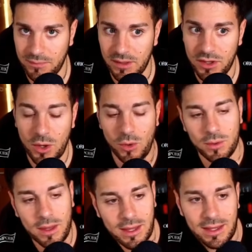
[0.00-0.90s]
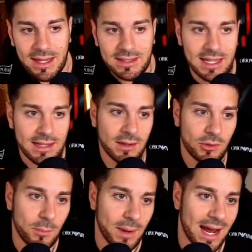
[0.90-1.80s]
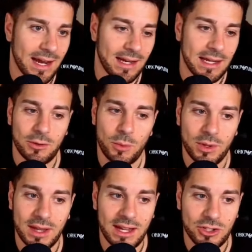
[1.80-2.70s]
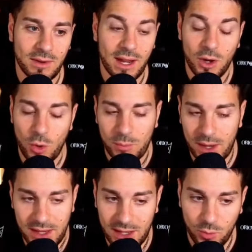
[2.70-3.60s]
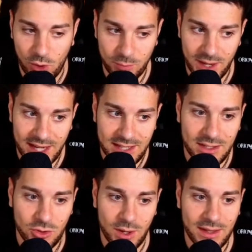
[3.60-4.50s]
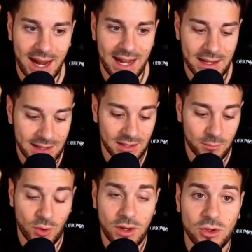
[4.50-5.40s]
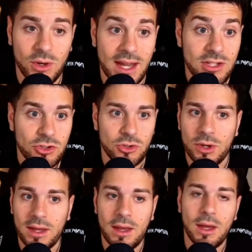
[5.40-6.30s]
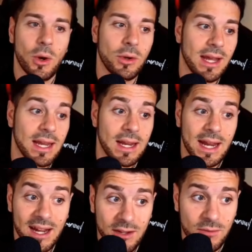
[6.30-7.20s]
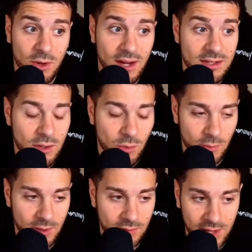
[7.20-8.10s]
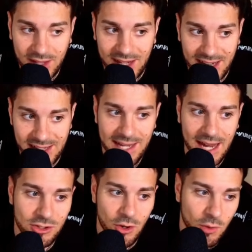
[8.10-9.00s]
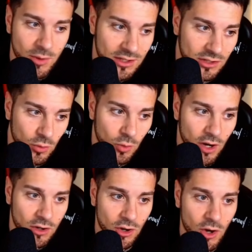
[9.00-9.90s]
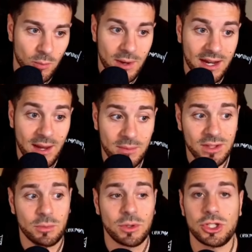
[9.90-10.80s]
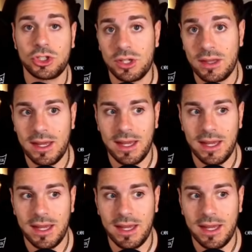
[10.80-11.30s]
So, let's say that for black, even with the h-file open, it won't be easy to attack this point on h3. On the other hand, for us, it will be very easy, as always, to work on opening up this position.